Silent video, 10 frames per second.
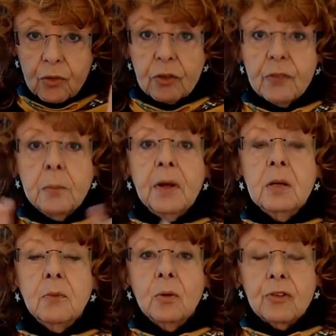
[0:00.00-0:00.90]
driven
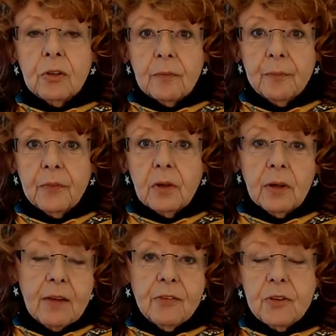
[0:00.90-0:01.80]
by emotion,
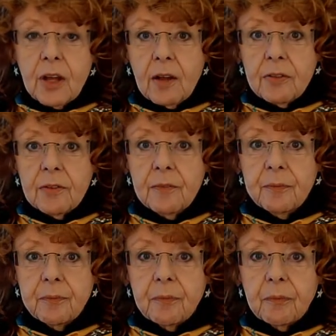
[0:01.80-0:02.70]
life or death,
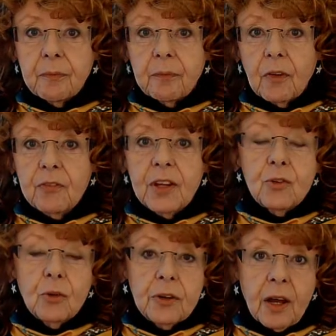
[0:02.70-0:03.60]

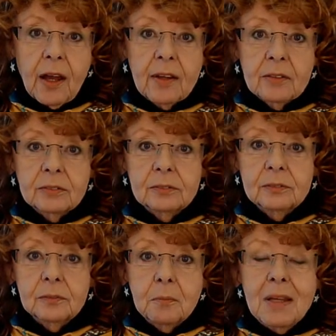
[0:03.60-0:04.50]
fix or die,
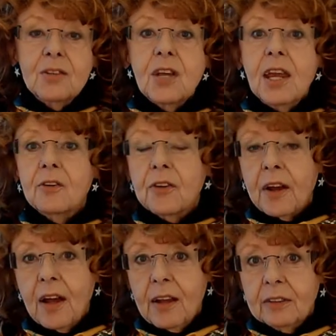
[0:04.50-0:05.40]
maintain or
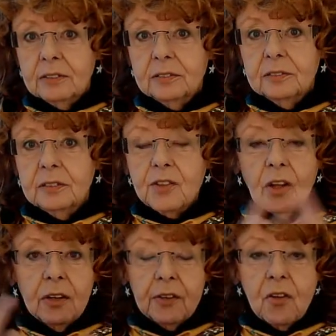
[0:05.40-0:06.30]
die. It's
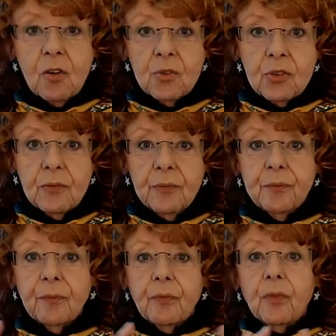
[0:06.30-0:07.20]
all it knows.
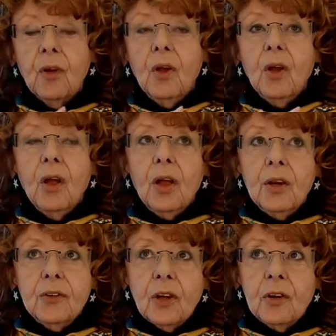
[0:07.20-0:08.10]

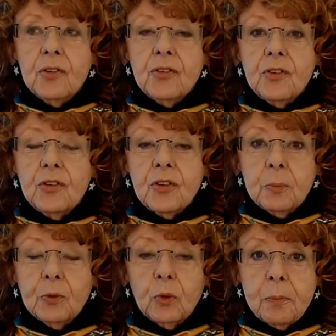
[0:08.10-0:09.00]
It does
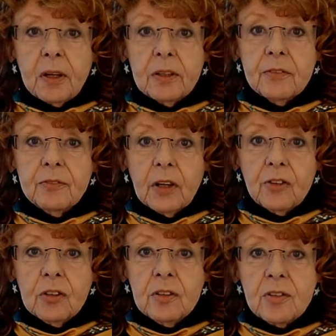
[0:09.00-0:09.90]
simple repetitive
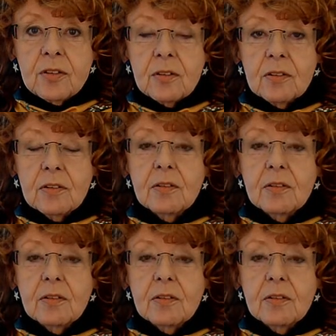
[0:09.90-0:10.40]
functions